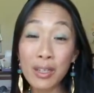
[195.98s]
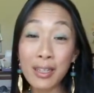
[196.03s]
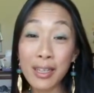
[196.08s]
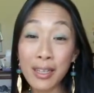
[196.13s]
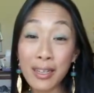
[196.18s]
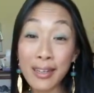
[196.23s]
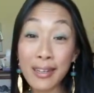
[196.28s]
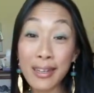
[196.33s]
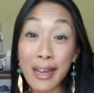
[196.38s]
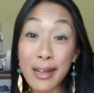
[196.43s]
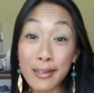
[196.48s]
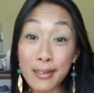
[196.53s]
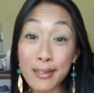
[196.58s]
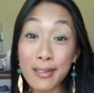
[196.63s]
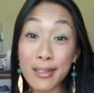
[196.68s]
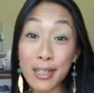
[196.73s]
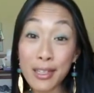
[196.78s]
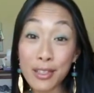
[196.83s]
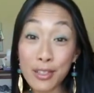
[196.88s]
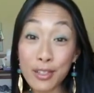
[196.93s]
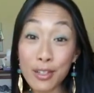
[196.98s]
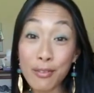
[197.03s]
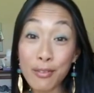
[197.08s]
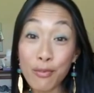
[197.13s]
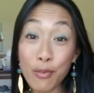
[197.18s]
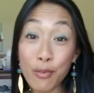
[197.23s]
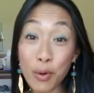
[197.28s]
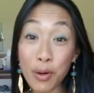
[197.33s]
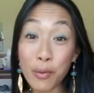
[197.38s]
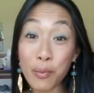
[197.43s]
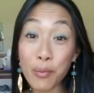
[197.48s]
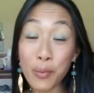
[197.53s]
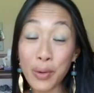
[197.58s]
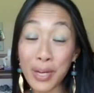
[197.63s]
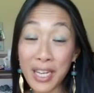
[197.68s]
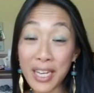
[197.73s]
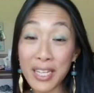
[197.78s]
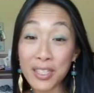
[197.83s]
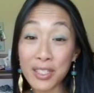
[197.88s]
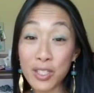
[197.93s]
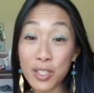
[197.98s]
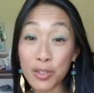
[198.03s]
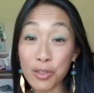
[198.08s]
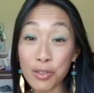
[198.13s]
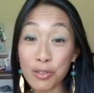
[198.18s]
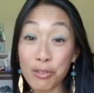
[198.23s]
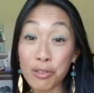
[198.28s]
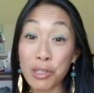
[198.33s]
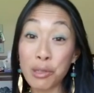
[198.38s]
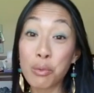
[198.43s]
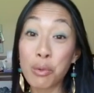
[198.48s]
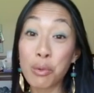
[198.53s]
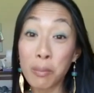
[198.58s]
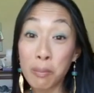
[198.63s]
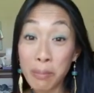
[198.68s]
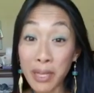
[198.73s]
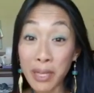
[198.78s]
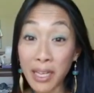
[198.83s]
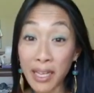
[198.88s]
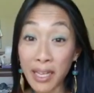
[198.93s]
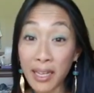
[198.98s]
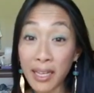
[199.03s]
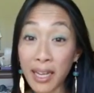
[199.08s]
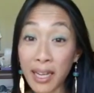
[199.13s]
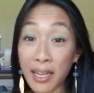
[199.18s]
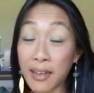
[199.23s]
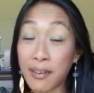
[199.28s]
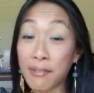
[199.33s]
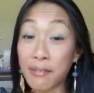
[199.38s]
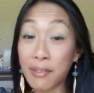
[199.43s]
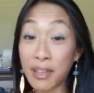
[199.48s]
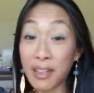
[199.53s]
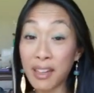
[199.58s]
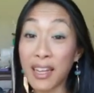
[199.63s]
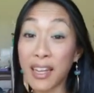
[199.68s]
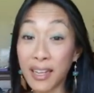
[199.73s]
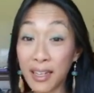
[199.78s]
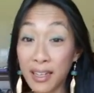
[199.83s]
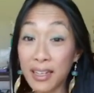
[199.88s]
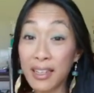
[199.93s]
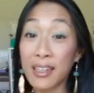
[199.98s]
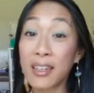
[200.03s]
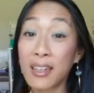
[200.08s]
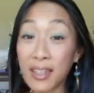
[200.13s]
get a consultation for when his surgery will be, and I feel like